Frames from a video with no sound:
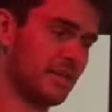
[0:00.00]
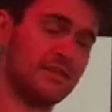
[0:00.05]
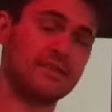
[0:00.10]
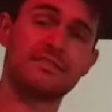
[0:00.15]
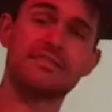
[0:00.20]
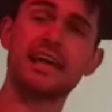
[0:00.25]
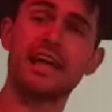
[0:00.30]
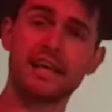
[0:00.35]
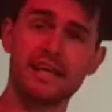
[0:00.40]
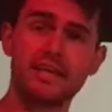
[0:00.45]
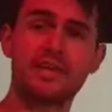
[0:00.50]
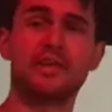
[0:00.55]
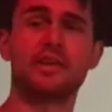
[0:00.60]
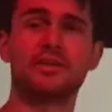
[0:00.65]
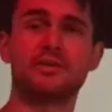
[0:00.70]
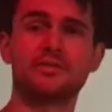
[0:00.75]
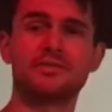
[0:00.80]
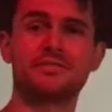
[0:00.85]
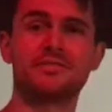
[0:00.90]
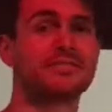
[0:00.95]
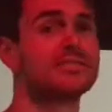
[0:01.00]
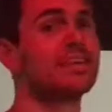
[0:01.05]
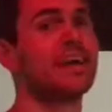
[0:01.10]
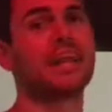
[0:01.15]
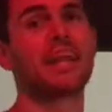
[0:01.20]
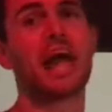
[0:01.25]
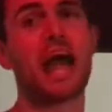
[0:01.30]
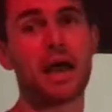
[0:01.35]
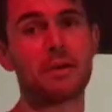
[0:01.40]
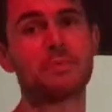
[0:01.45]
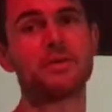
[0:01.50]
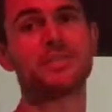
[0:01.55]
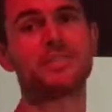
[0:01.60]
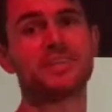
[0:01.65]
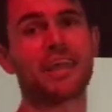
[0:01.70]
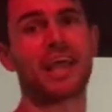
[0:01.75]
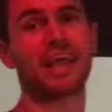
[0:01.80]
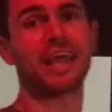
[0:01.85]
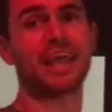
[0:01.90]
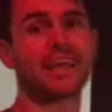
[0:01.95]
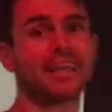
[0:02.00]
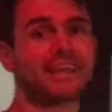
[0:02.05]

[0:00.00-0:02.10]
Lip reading: Thank you and happy sailing.